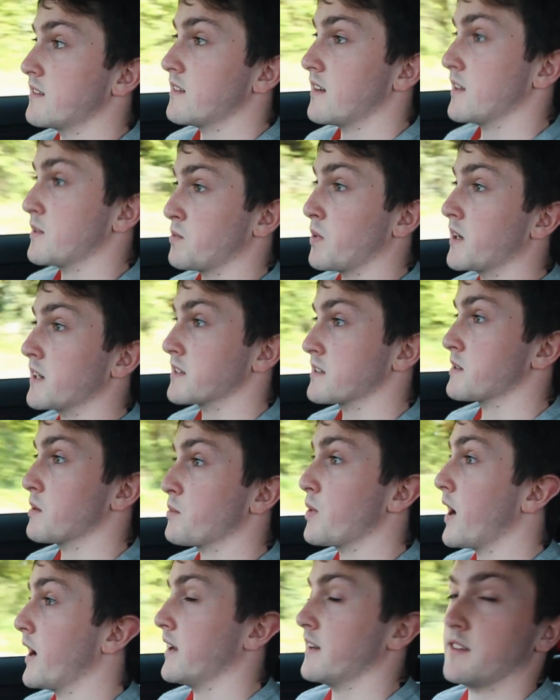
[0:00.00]
as well as the
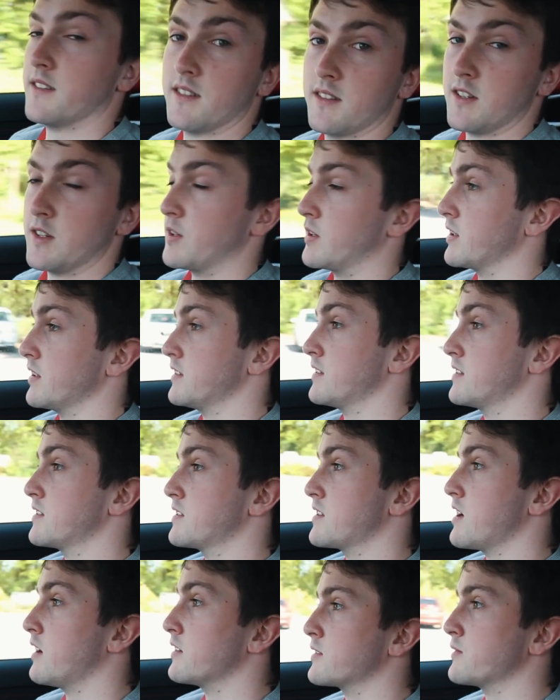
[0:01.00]
wet, you could
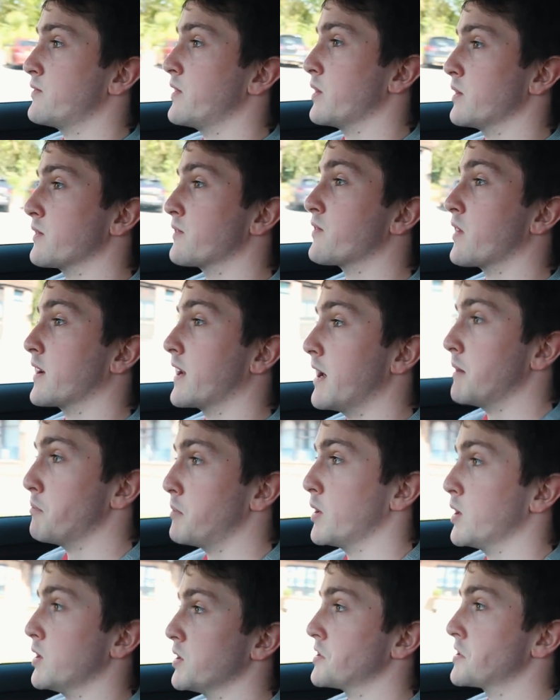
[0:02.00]
start to feel the front end
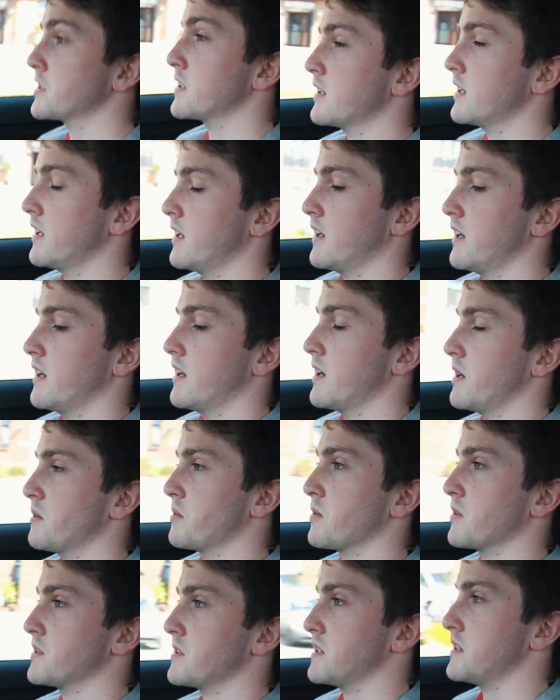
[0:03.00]
push.
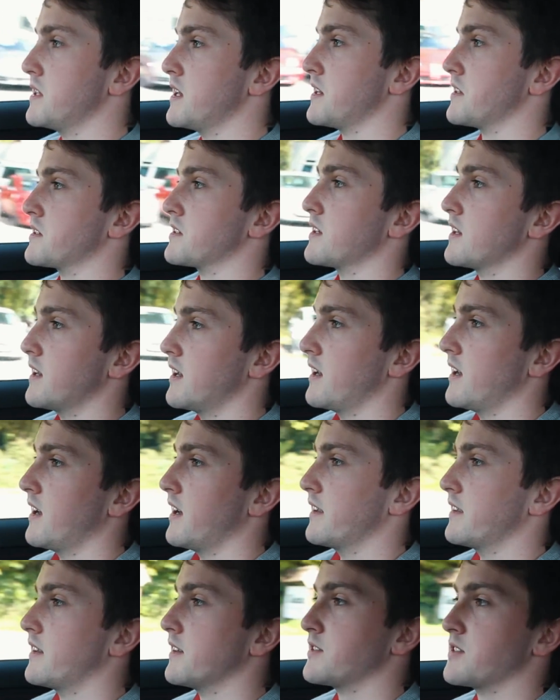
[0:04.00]
Whereas in this,
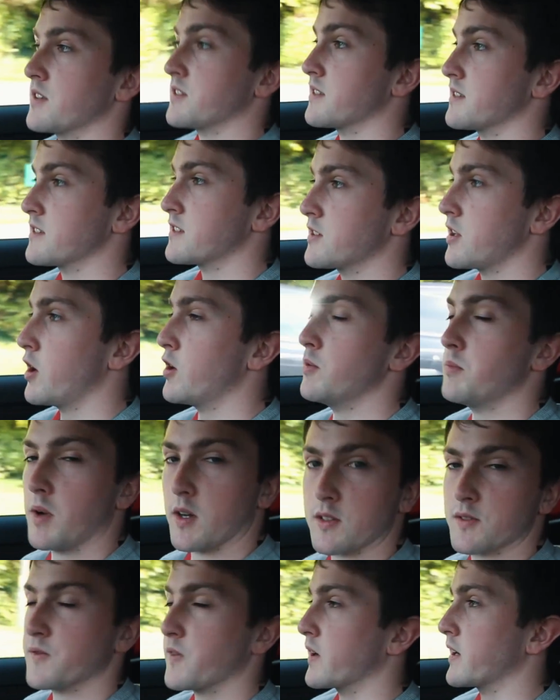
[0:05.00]
there's just so
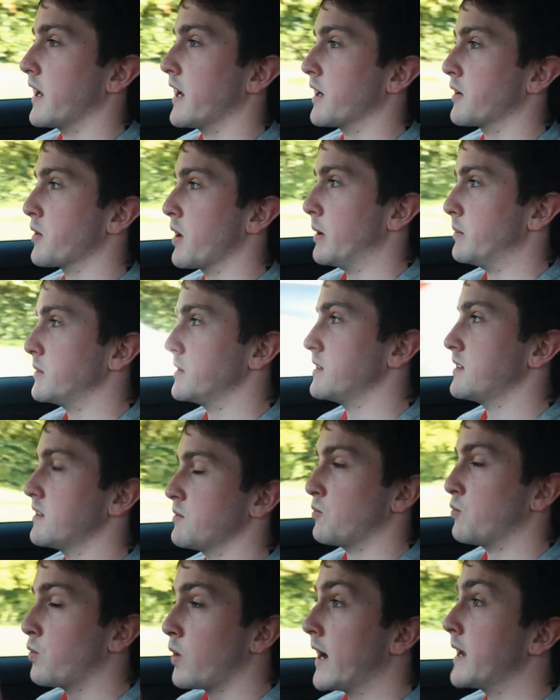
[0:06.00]
much front end grip,
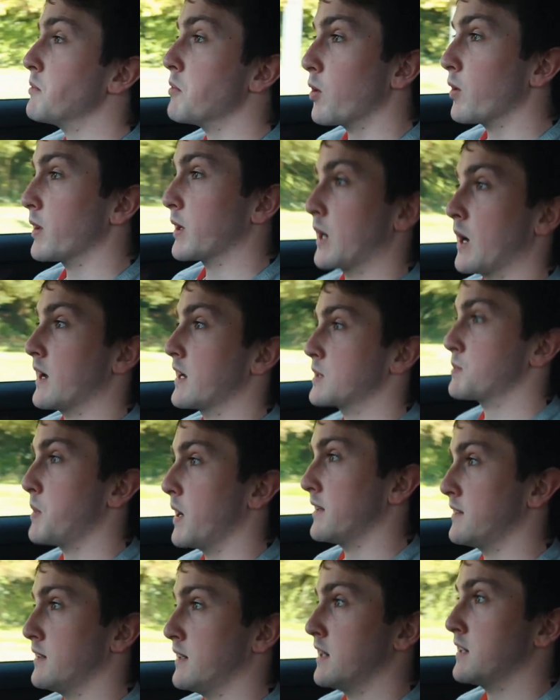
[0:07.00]
way more than I
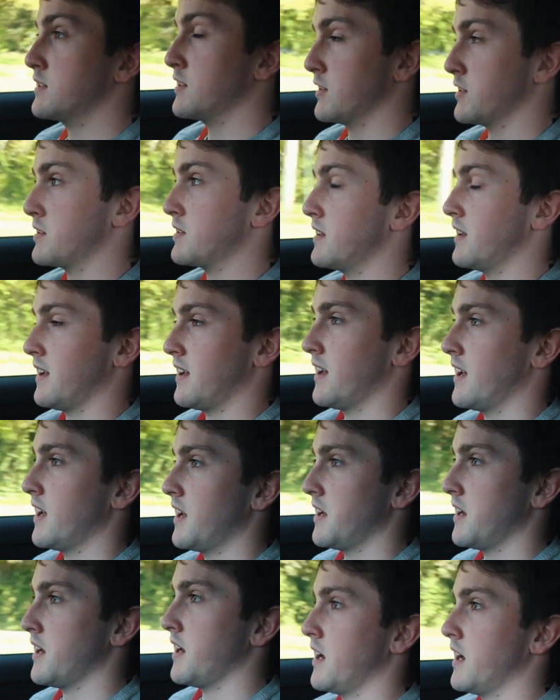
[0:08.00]
expected. It just
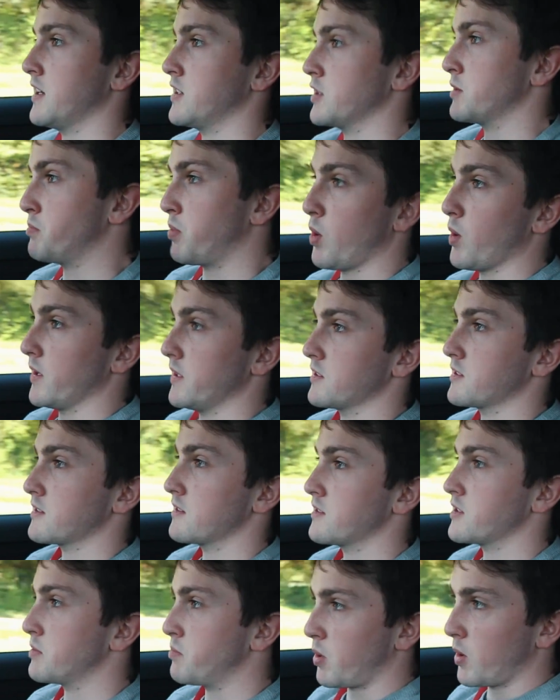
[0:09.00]
points
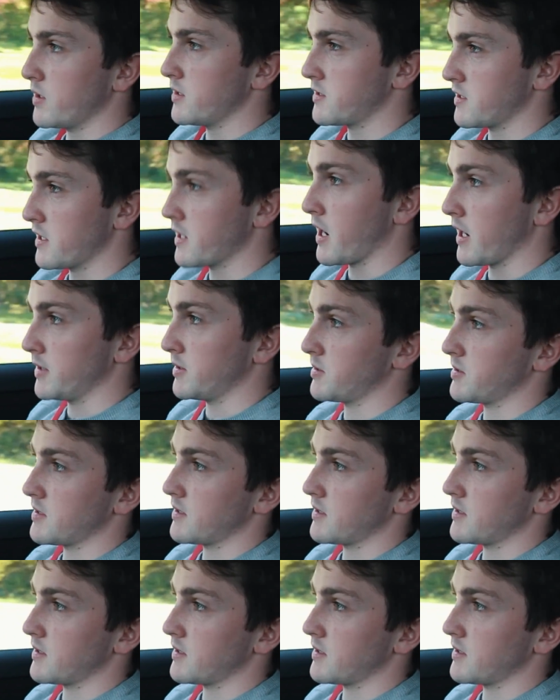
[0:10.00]
and goes.